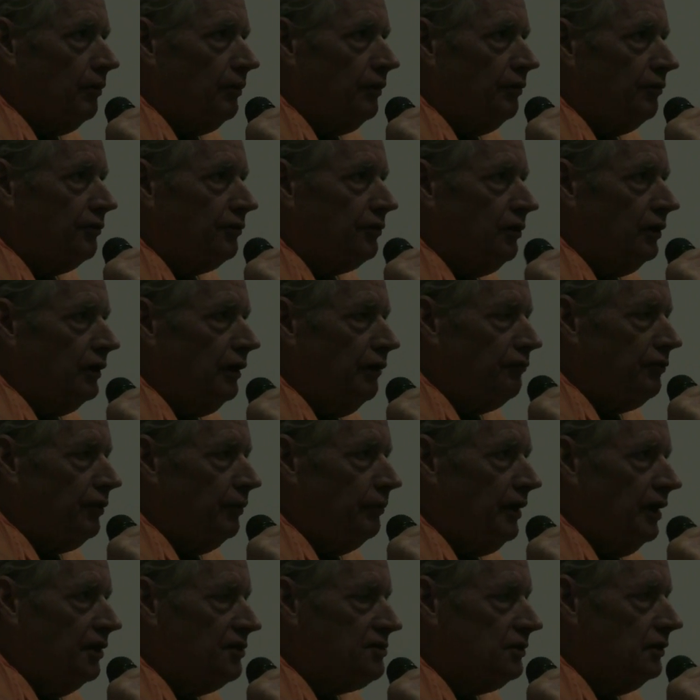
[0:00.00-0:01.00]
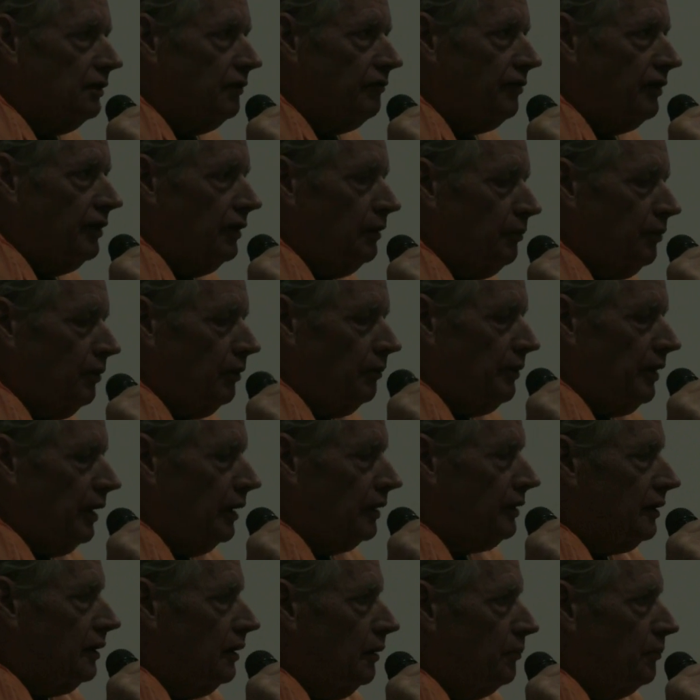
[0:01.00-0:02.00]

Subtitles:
there's good information available about